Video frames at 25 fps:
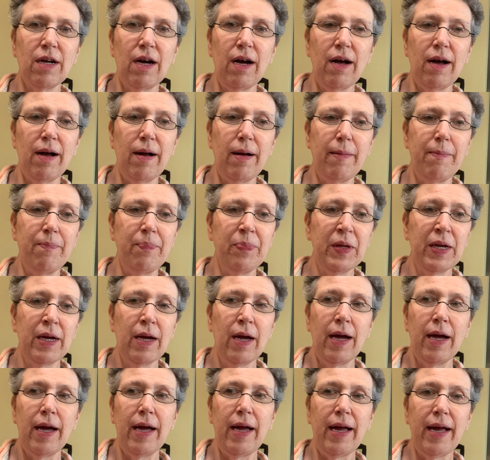And
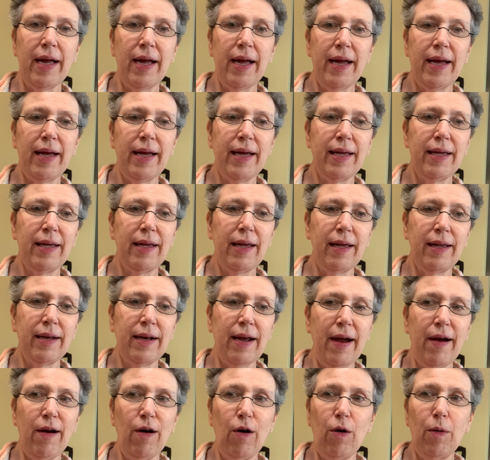
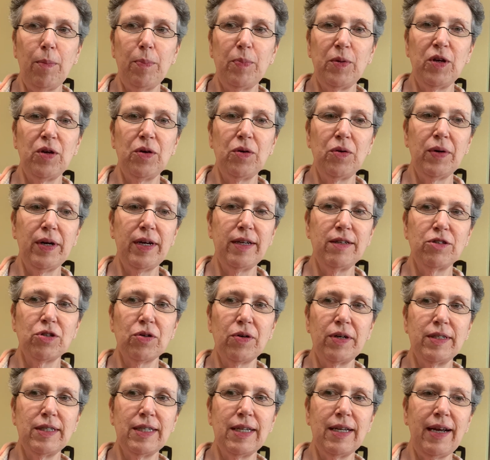I hope you
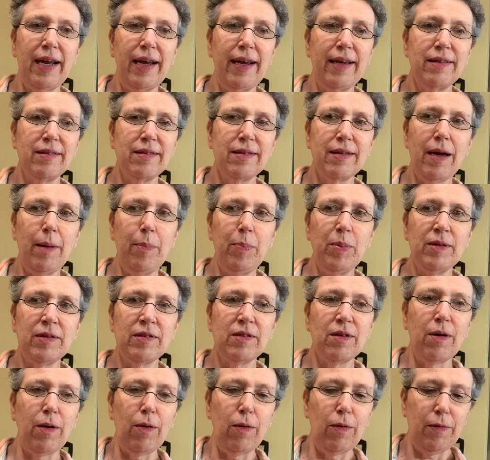enjoy today's
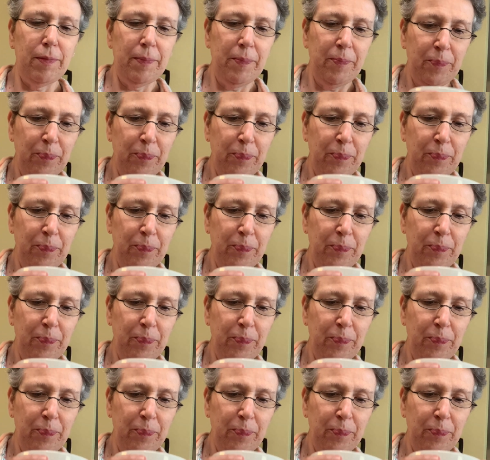episode.